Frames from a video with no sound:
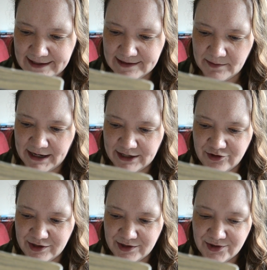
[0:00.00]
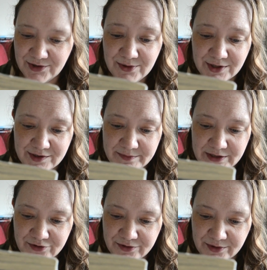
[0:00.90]
Sebastian is too good to be
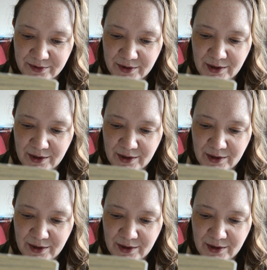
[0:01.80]
true,